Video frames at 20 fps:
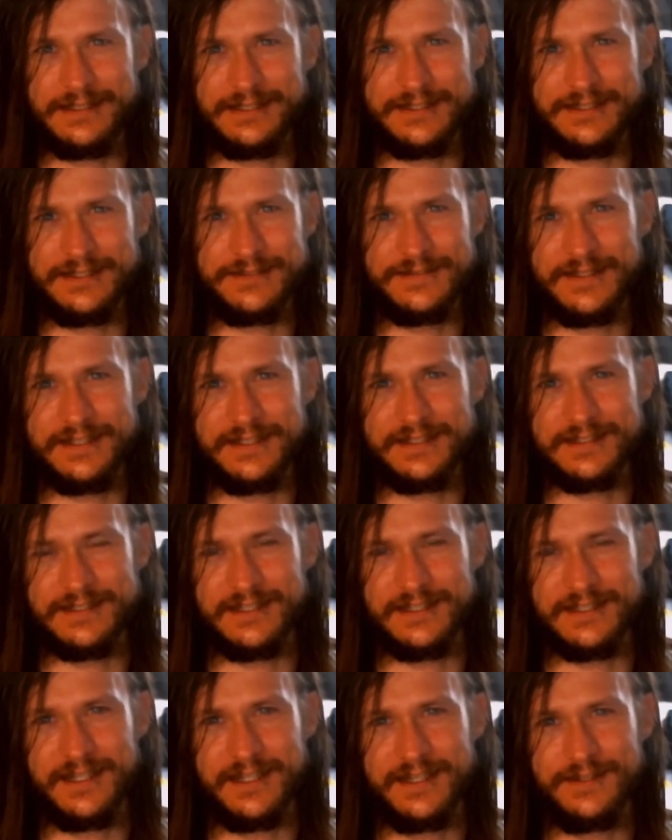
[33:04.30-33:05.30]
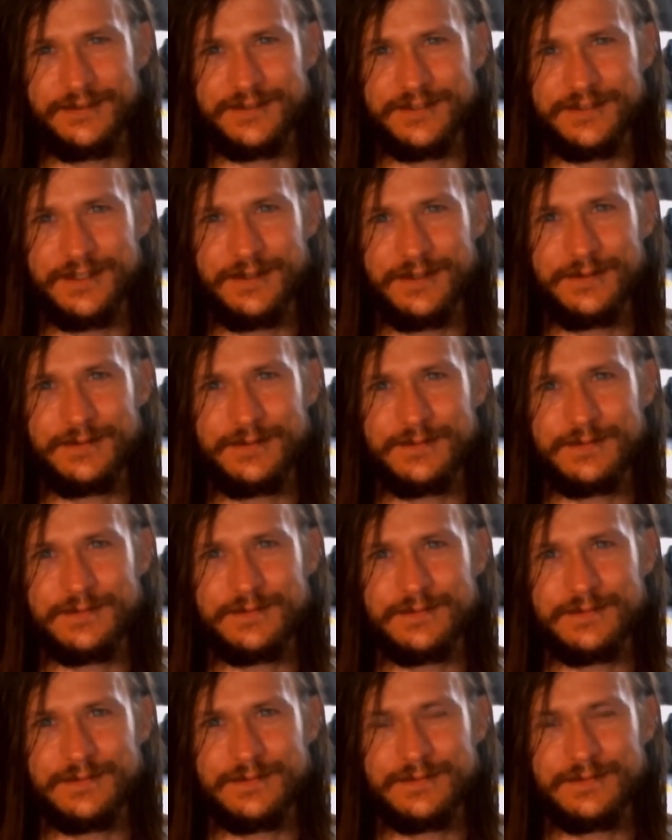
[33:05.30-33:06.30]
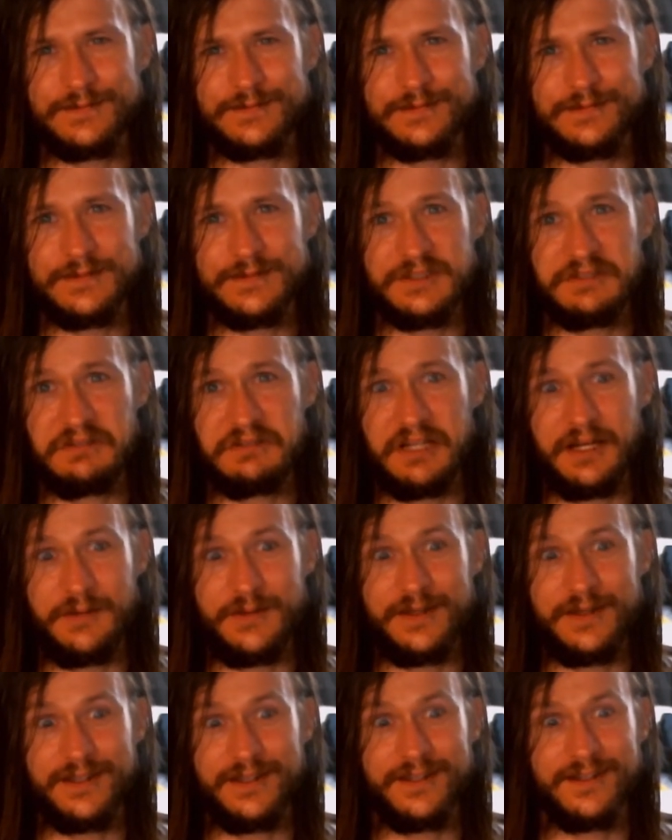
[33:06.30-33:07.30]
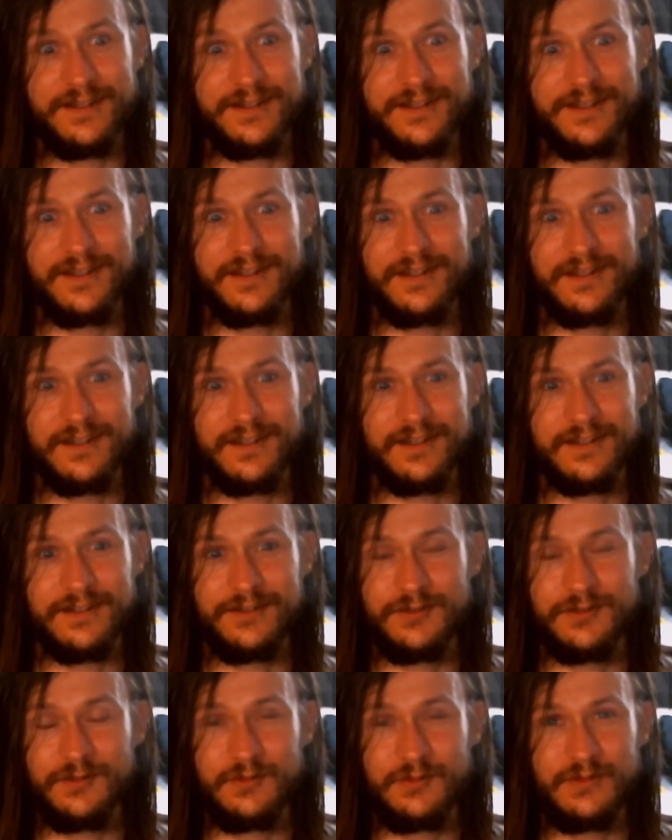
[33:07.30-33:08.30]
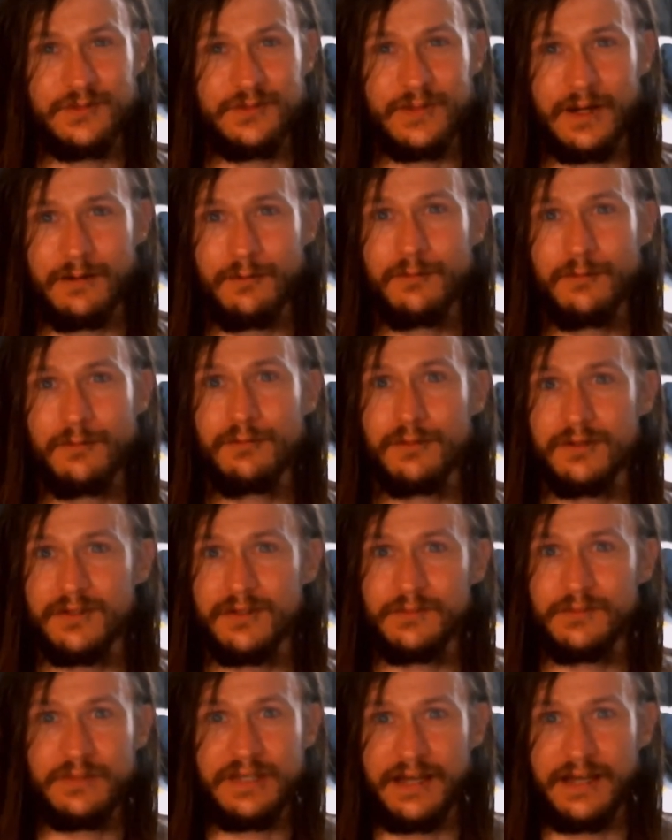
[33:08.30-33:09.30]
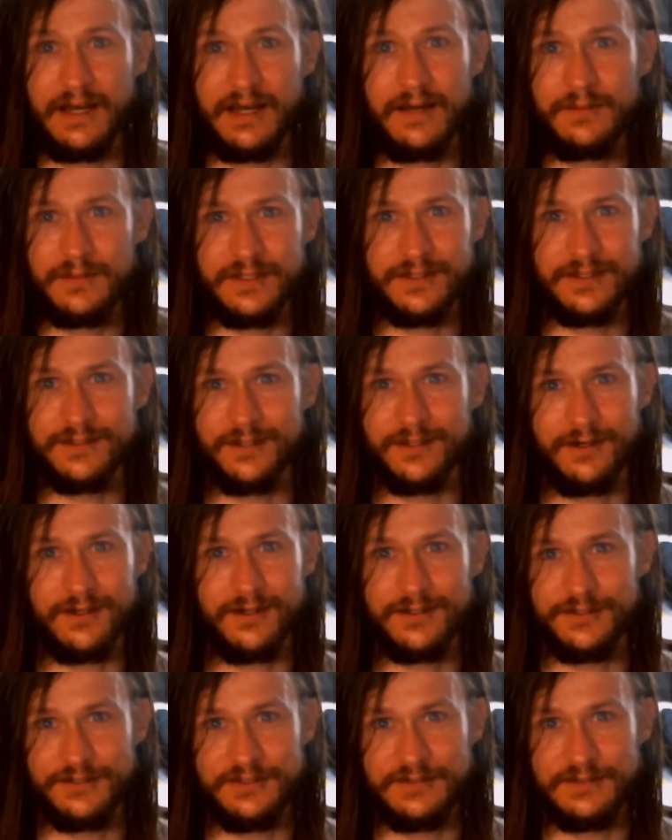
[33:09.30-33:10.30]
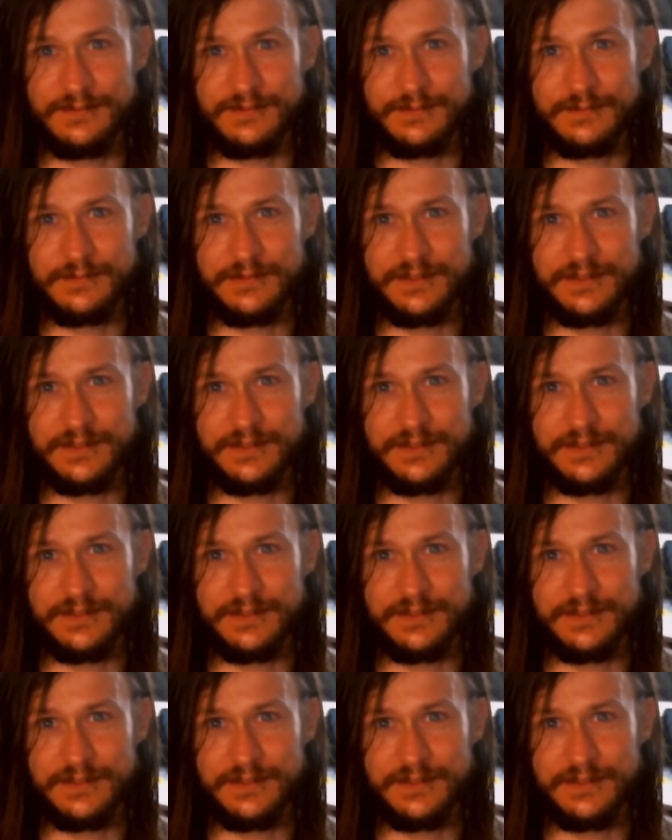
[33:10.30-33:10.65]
if they just said, hey, what's up? I mean, you would probably be happy to talk to them.